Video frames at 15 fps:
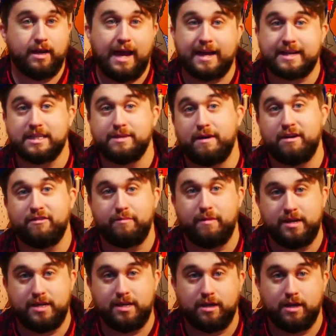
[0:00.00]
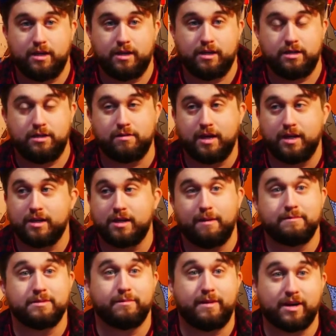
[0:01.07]
But there's no reason why you couldn't
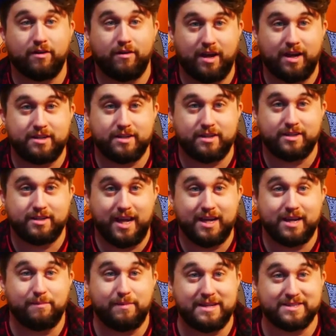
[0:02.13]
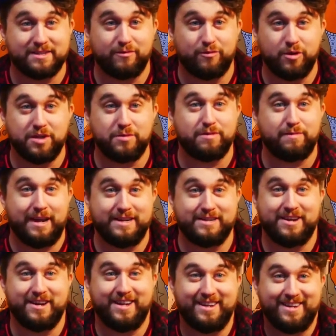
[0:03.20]
find something in this garage to balance that
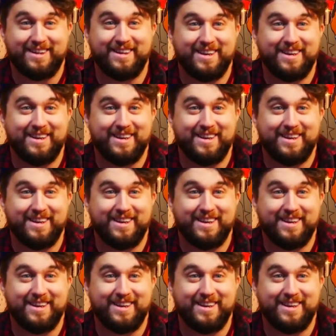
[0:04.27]
tripod on